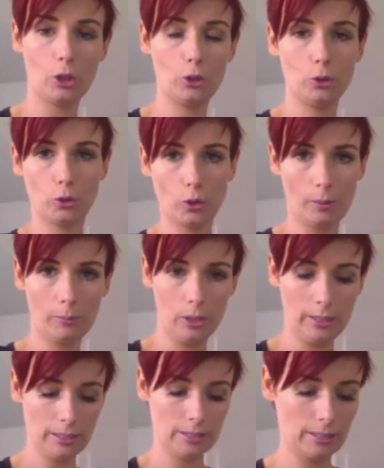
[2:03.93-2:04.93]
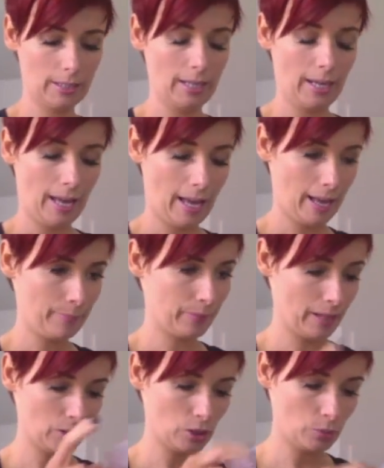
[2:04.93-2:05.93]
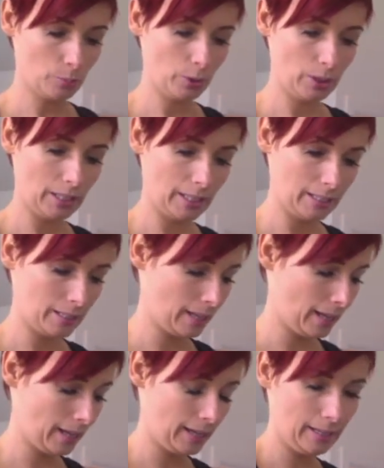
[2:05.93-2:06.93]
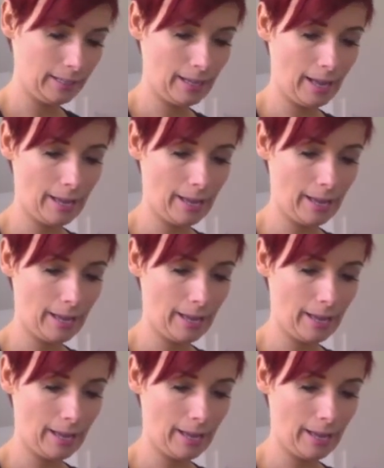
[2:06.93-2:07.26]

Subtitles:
NutriBullet, and just put it in a,